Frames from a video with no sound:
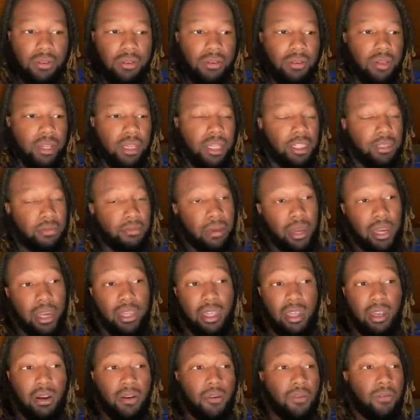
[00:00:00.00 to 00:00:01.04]
It's mainly
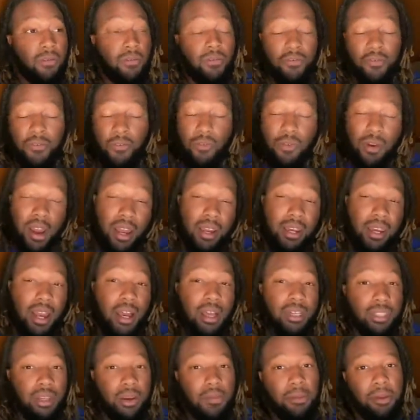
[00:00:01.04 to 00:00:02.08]
for right now, it's
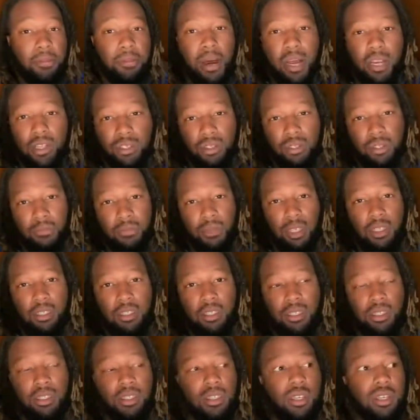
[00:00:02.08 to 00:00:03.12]
gonna be BoxTruck business,
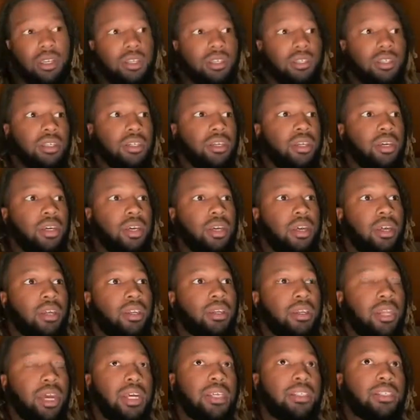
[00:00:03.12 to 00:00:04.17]
because
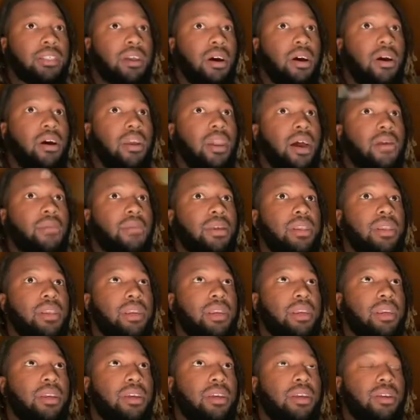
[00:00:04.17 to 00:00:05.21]
that's all I really,
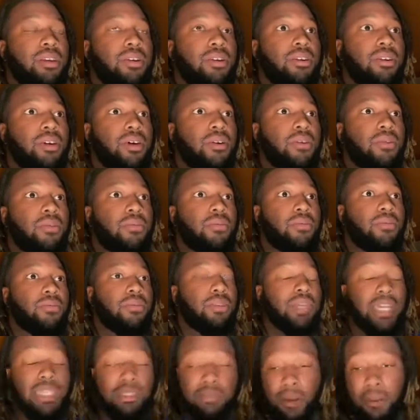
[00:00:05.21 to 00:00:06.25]

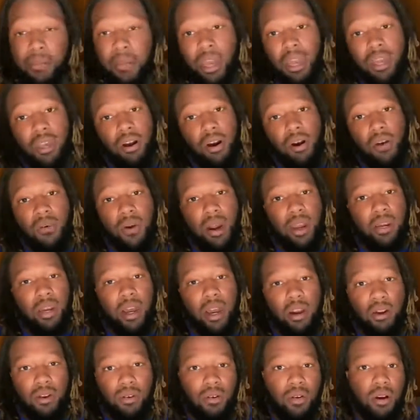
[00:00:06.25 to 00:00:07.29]
that's my main goal right now,
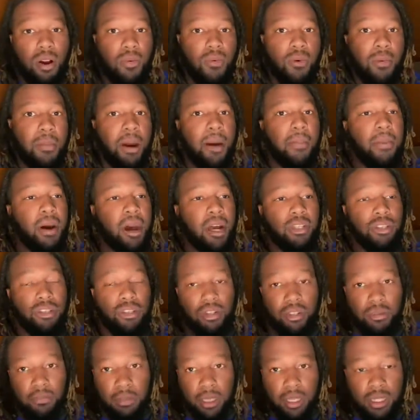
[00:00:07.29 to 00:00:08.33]
growing with my BoxTruck
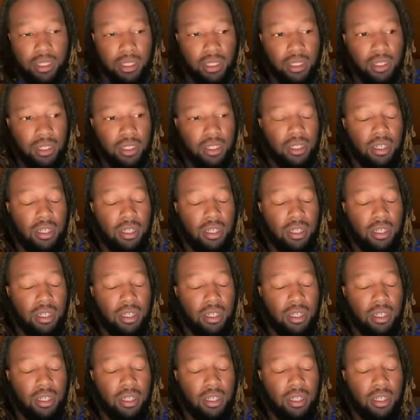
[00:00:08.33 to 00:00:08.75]
business.